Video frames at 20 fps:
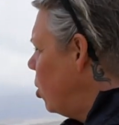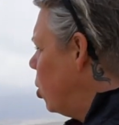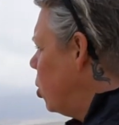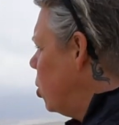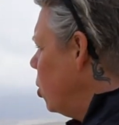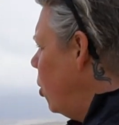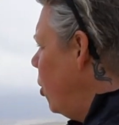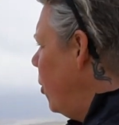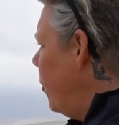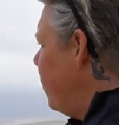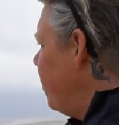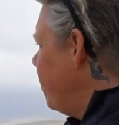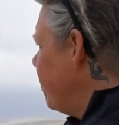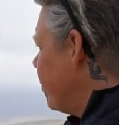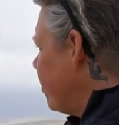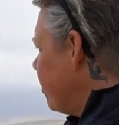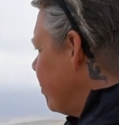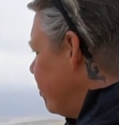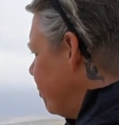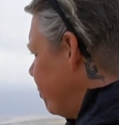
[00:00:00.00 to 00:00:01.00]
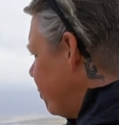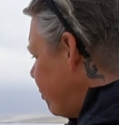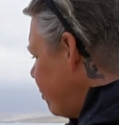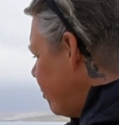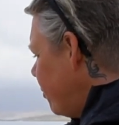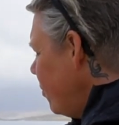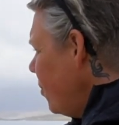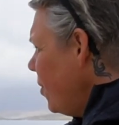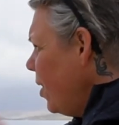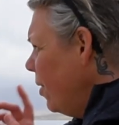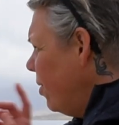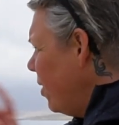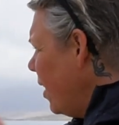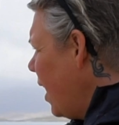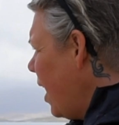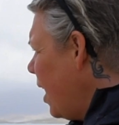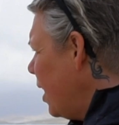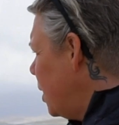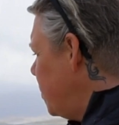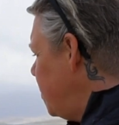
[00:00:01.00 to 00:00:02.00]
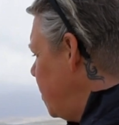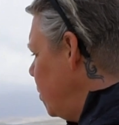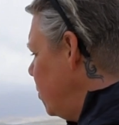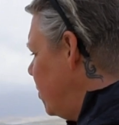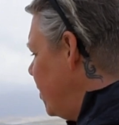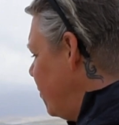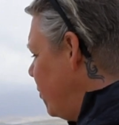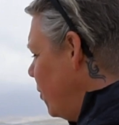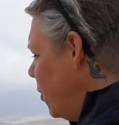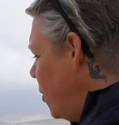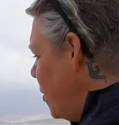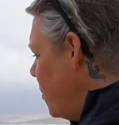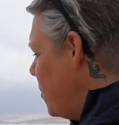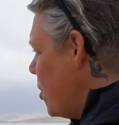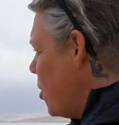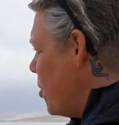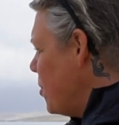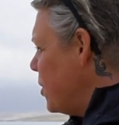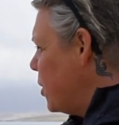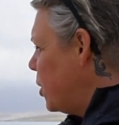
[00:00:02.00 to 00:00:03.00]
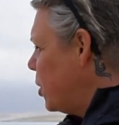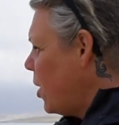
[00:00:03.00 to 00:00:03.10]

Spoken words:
So the light's beautiful at the moment.